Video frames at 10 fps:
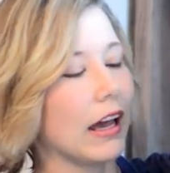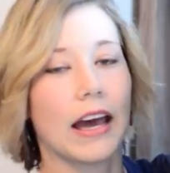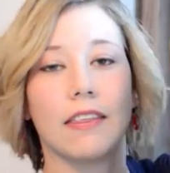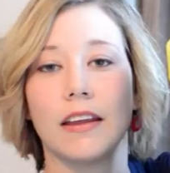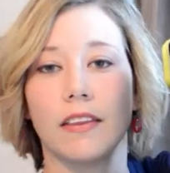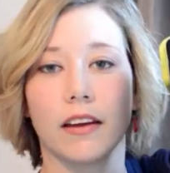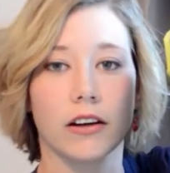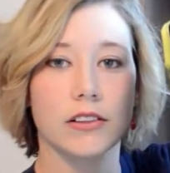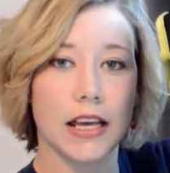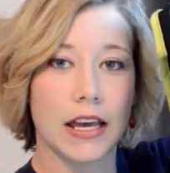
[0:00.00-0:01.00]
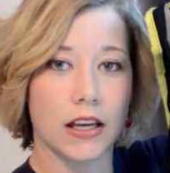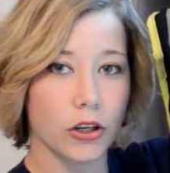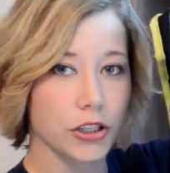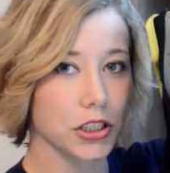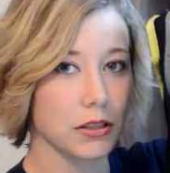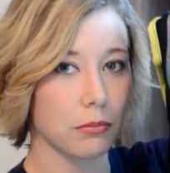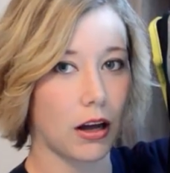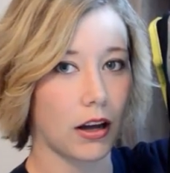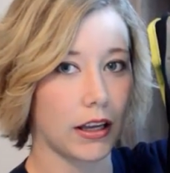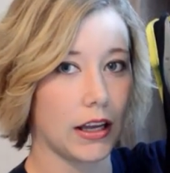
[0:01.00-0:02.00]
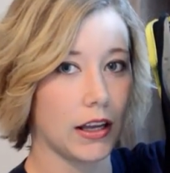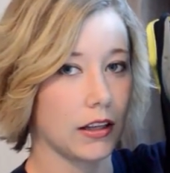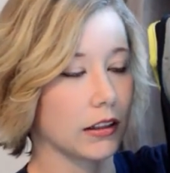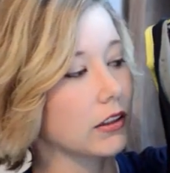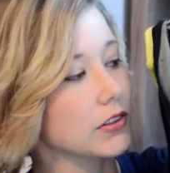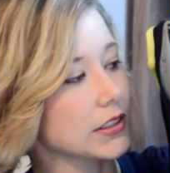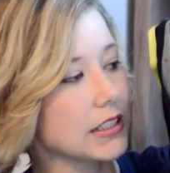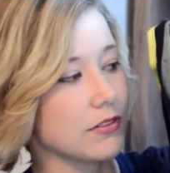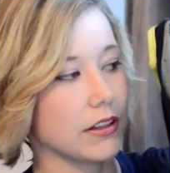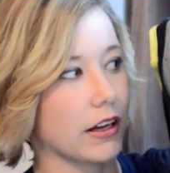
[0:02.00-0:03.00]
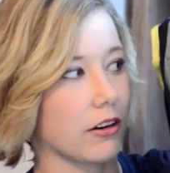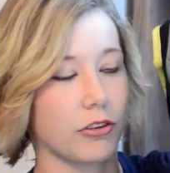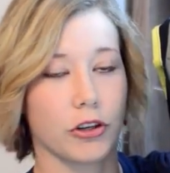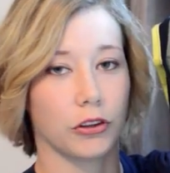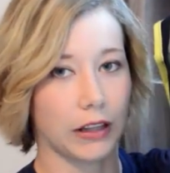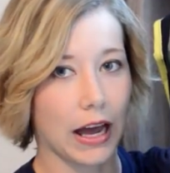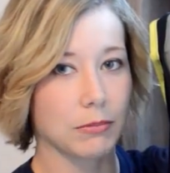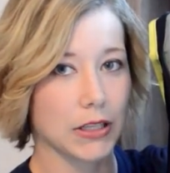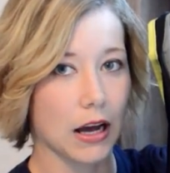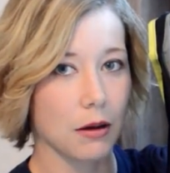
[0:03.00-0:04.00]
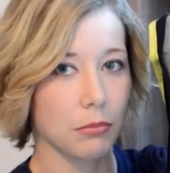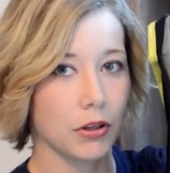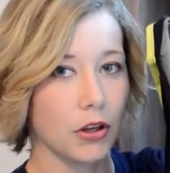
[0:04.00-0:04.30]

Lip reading: And then there's a cushion pocket, little sleeve in there for your laptop,